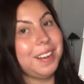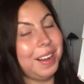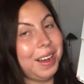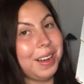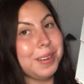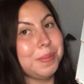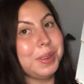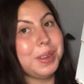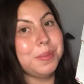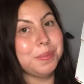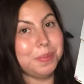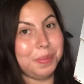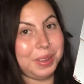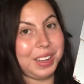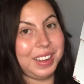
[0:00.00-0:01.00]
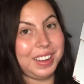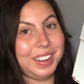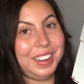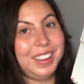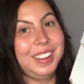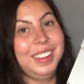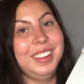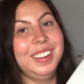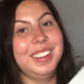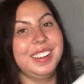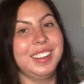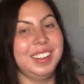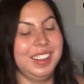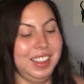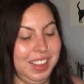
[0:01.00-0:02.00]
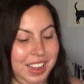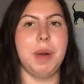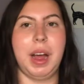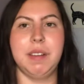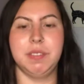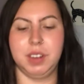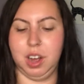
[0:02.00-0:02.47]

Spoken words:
I mean big. I've